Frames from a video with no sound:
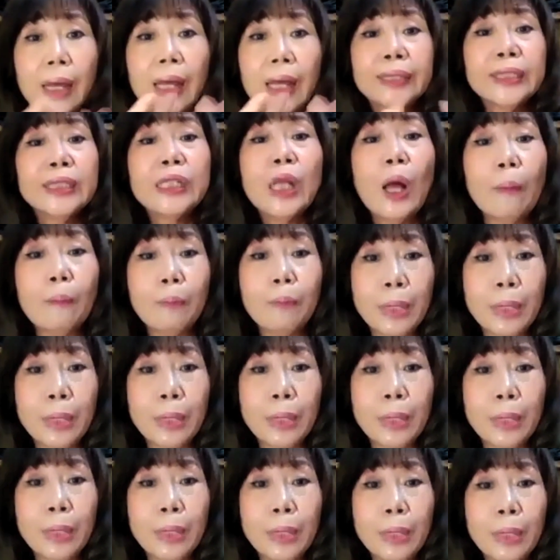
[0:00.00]
it's not
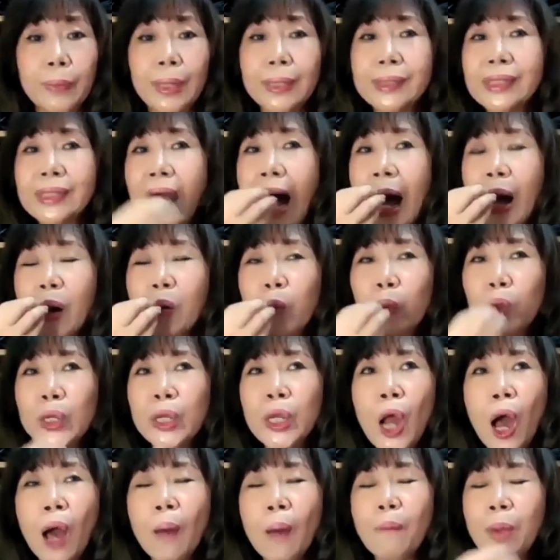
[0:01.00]
me, because I would
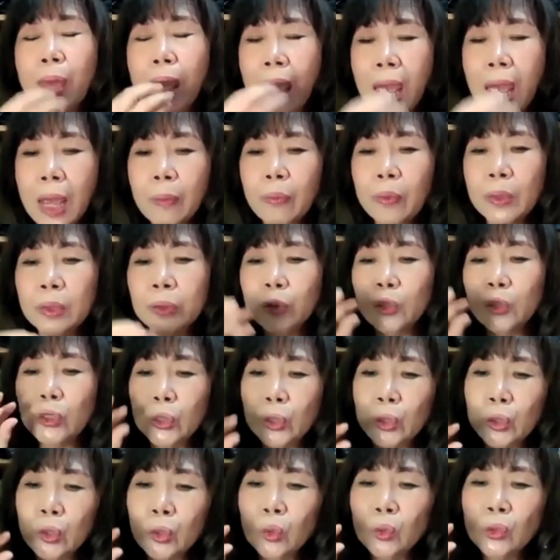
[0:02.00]
not be able to
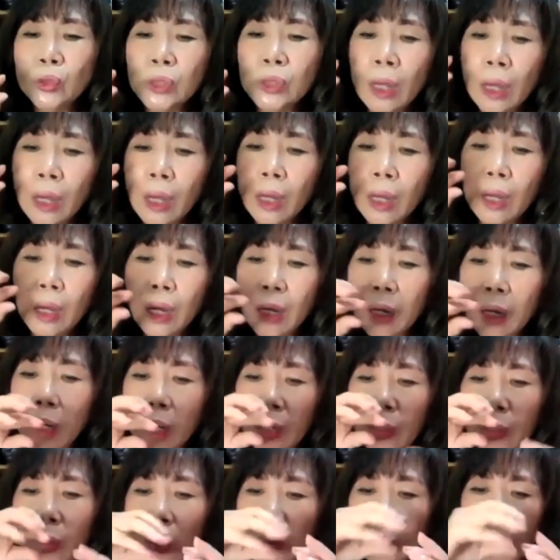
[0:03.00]
use
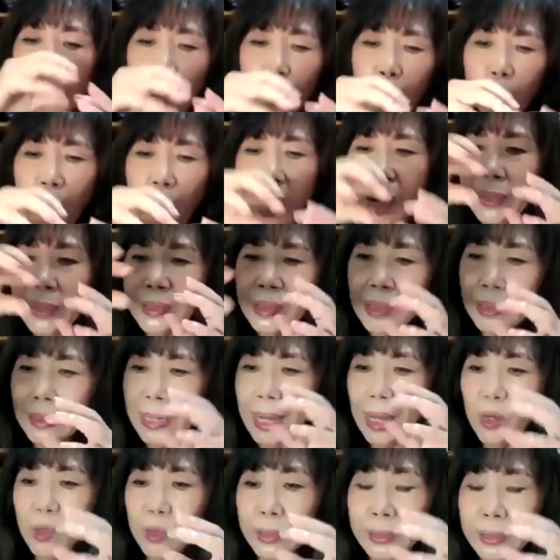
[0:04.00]
the words in
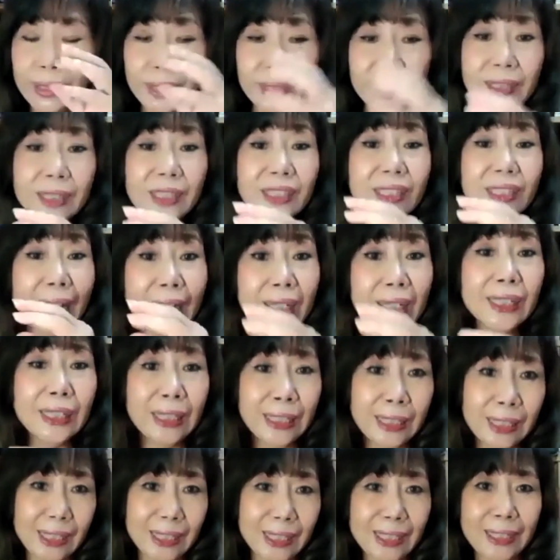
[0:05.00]
those
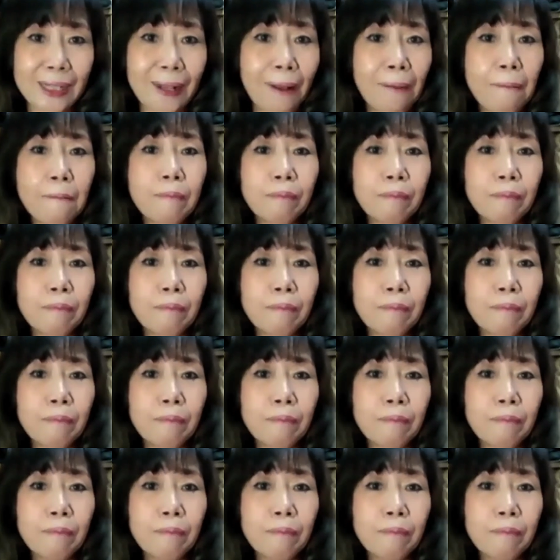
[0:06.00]
sentences.